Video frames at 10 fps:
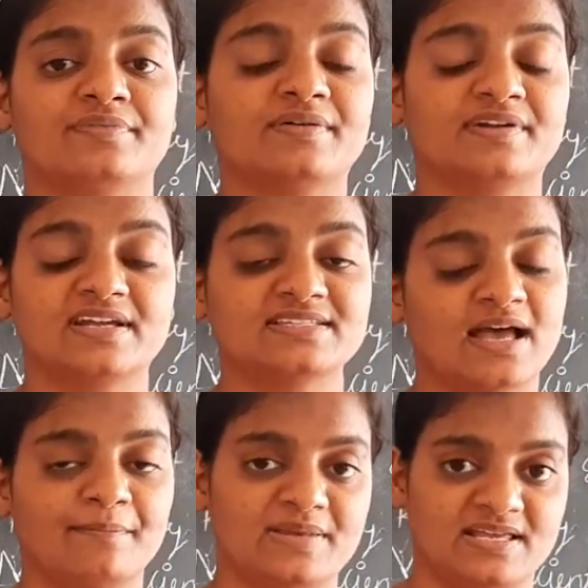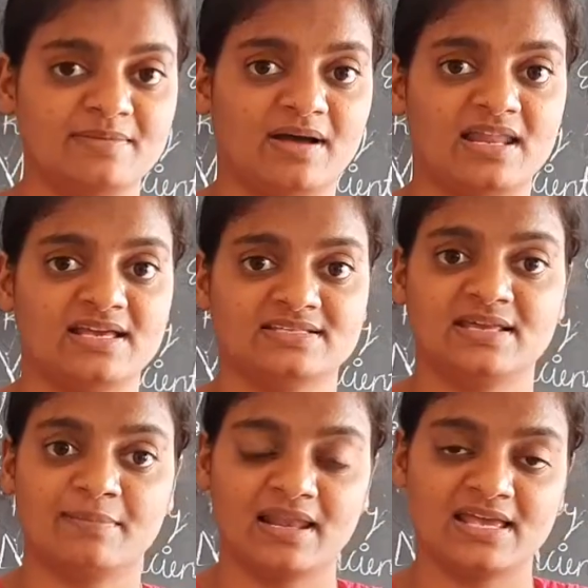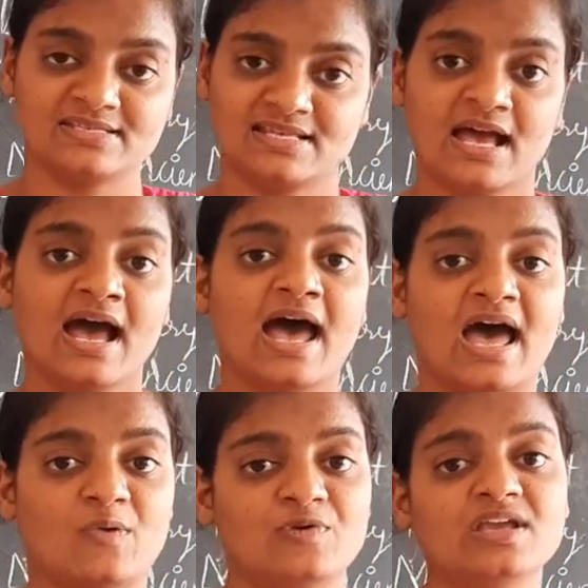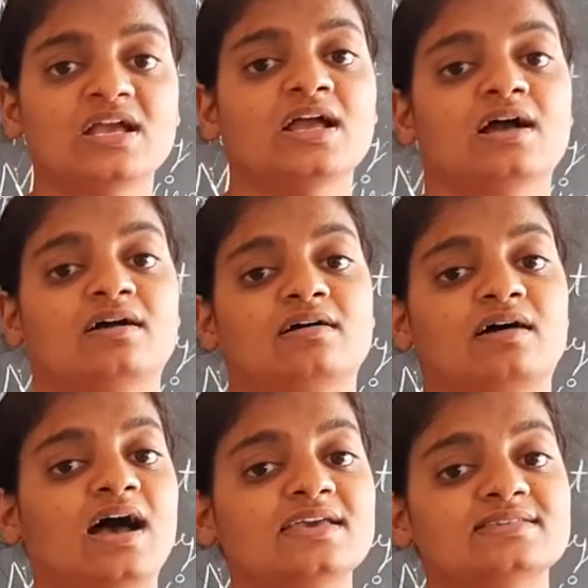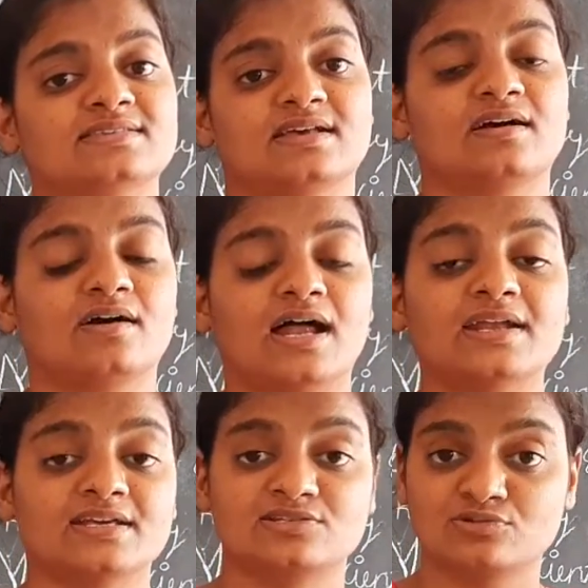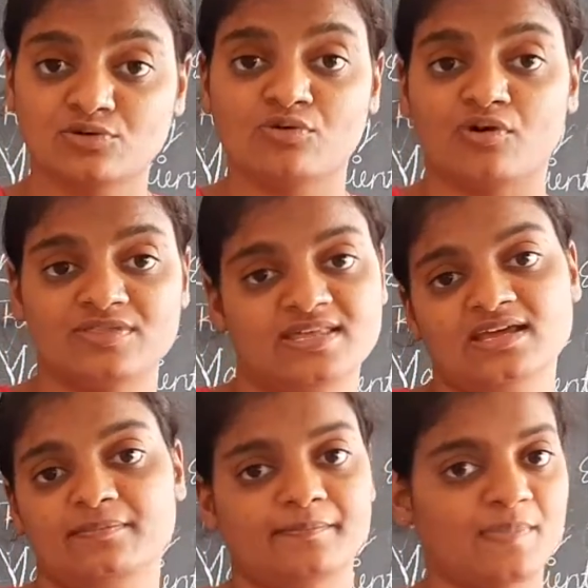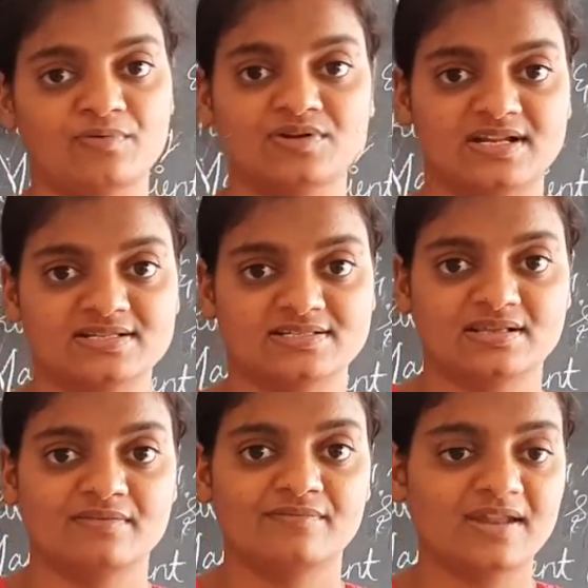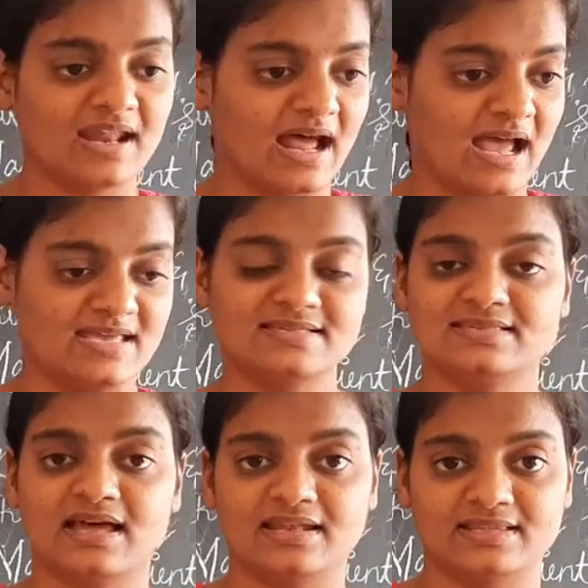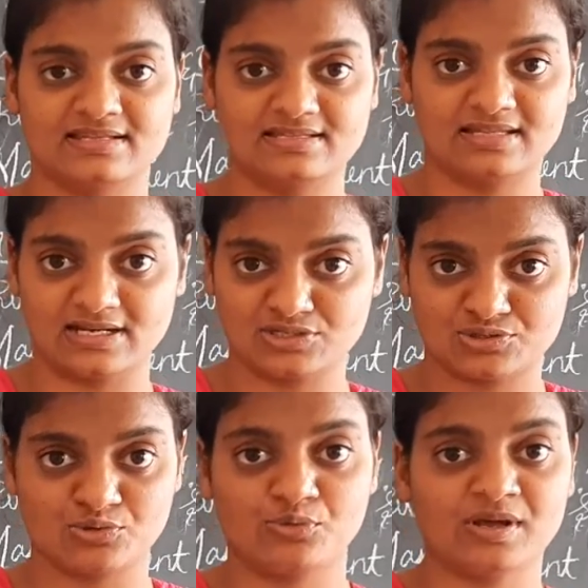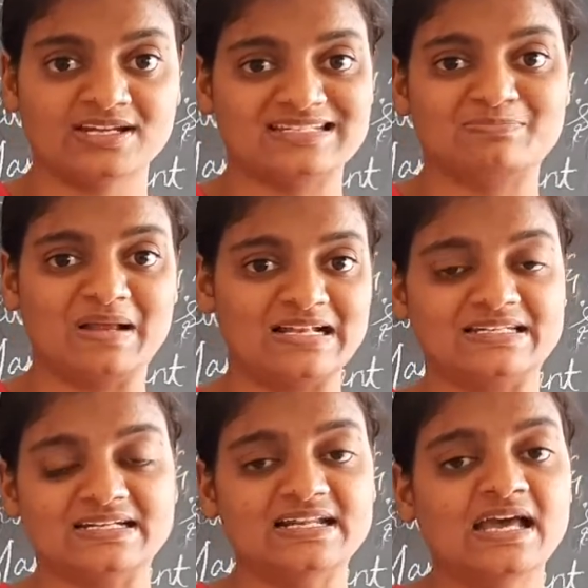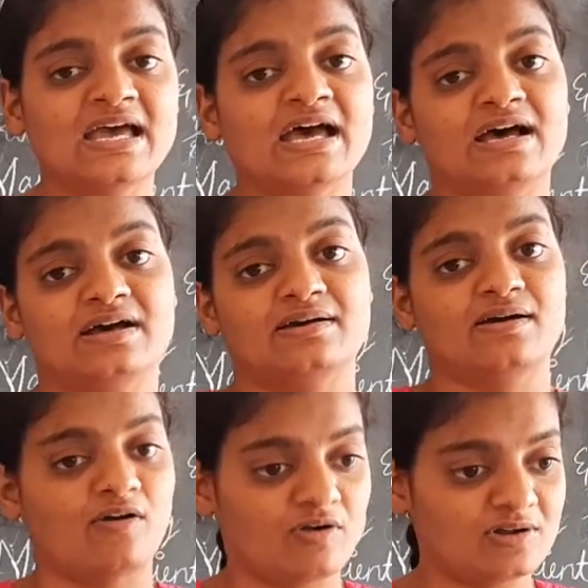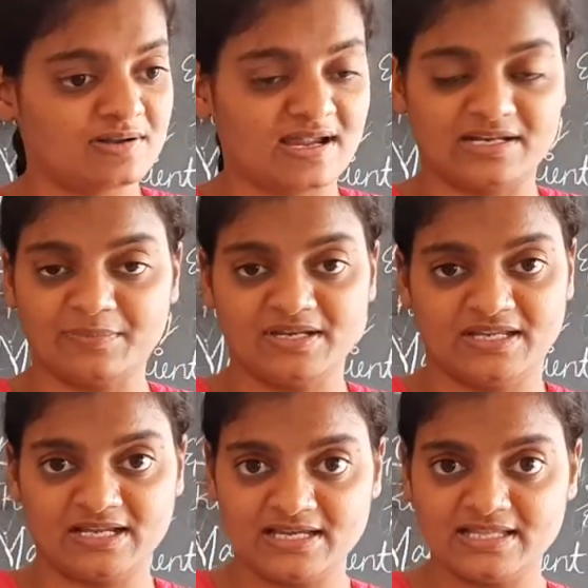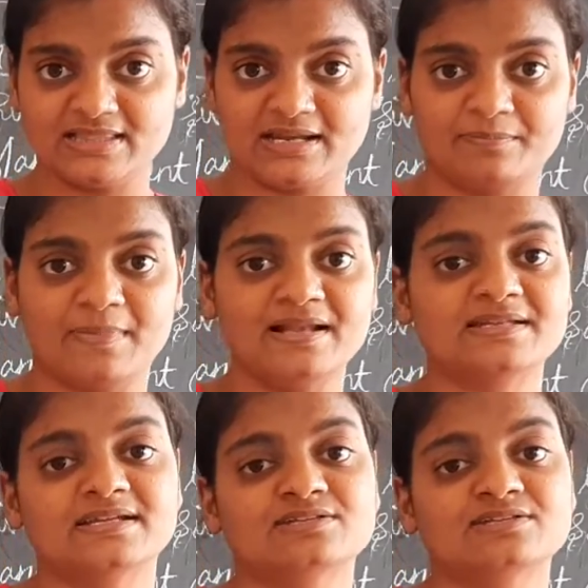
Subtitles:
for example Himalayas having ice and snow on the mountains. When ice and that snow gets melted, automatically that melted